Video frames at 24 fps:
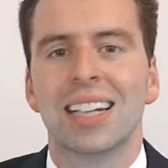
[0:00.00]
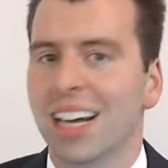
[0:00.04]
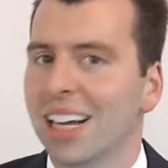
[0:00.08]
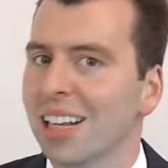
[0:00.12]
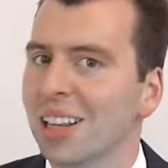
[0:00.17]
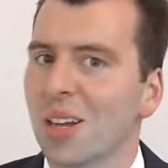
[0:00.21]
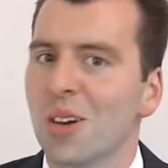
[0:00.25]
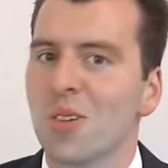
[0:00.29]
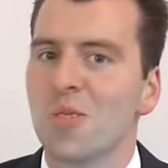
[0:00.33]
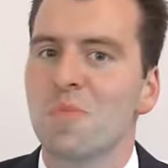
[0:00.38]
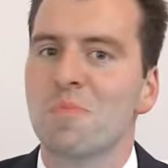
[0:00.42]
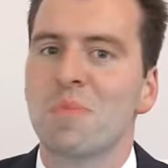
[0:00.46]

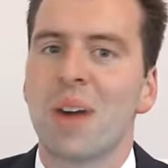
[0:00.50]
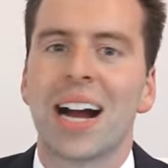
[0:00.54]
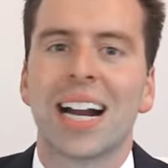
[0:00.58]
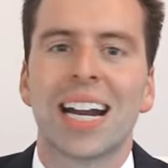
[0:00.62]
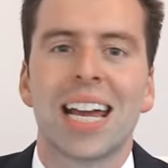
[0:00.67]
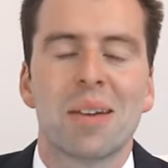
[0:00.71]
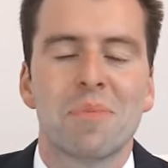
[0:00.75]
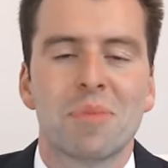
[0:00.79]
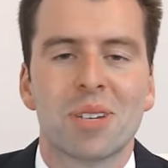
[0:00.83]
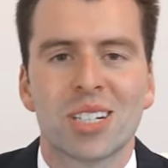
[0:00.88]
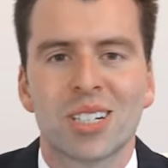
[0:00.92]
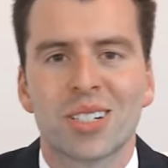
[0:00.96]
Hello, my
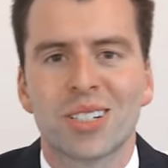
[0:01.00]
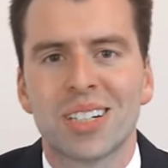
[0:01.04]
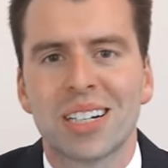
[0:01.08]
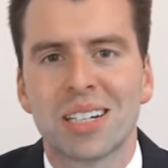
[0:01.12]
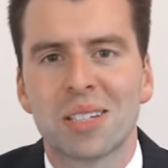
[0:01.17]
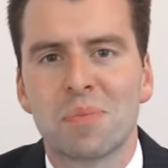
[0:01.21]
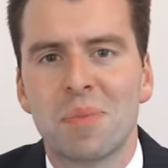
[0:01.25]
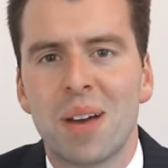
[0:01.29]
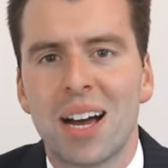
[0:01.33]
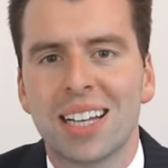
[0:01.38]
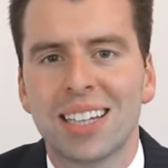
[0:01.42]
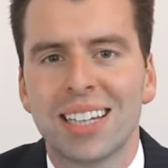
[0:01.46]
name is
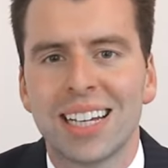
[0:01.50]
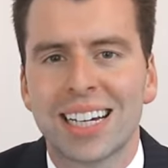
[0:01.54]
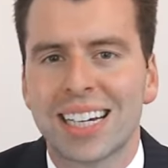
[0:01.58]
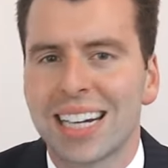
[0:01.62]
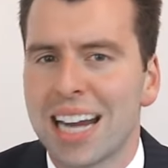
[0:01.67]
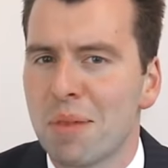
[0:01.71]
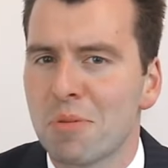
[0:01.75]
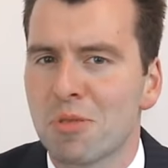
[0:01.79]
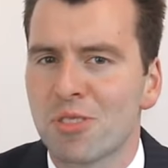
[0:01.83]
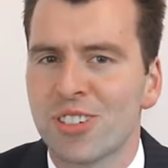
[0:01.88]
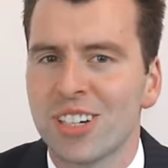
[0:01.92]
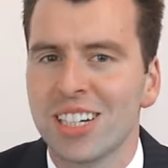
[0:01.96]
Chris Melnick,
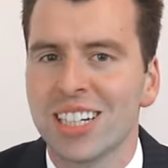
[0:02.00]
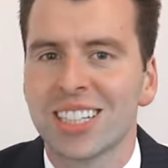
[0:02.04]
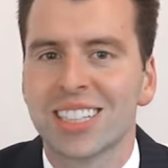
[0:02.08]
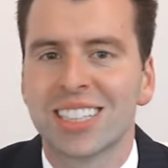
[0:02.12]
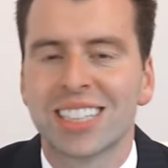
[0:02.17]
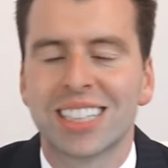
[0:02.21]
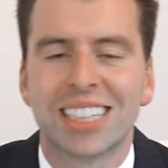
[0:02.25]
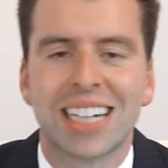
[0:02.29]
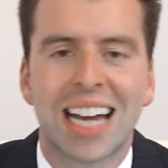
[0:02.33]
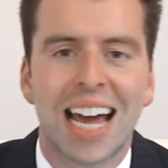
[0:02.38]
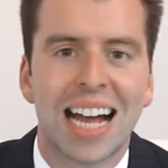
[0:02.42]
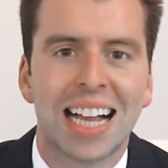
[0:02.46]
and I'm a
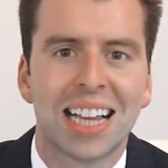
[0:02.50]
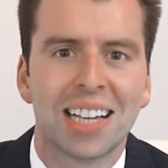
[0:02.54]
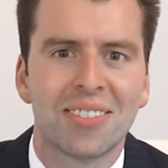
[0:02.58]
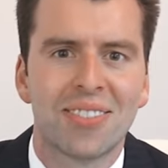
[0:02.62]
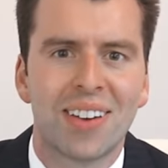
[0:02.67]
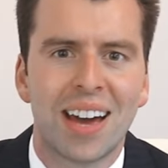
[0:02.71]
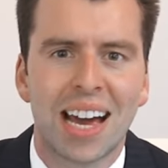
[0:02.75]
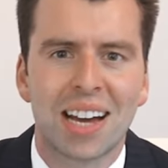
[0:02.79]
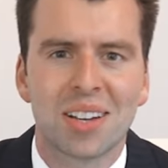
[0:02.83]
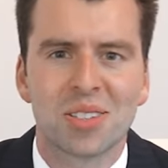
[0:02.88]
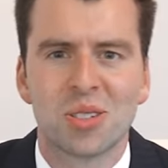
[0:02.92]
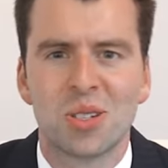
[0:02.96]
realtor in
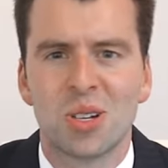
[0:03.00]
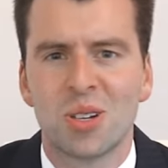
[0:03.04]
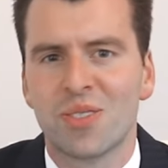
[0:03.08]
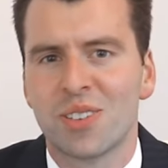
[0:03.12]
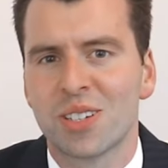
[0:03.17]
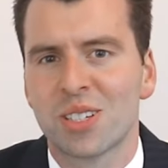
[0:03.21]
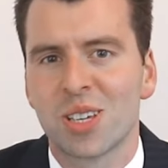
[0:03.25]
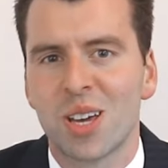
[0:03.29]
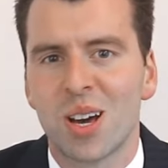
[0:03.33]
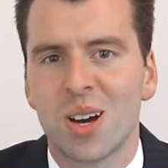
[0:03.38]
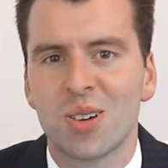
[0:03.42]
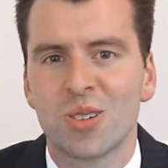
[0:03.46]
Halifax,
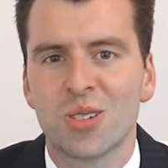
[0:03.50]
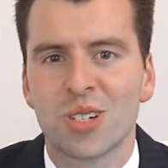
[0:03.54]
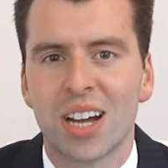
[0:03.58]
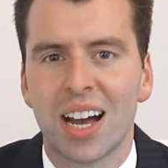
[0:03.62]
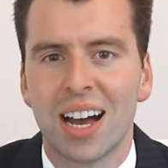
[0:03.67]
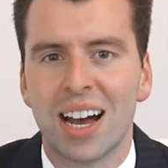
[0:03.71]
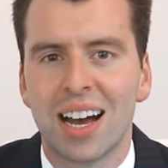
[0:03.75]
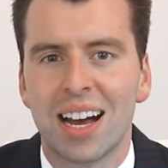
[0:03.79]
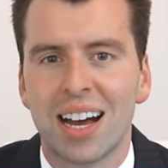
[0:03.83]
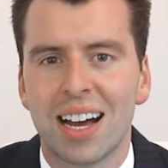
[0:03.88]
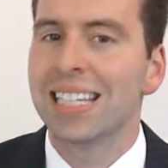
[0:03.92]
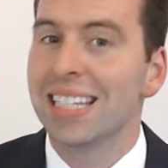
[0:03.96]
Nova
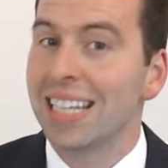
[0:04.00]
Scotia.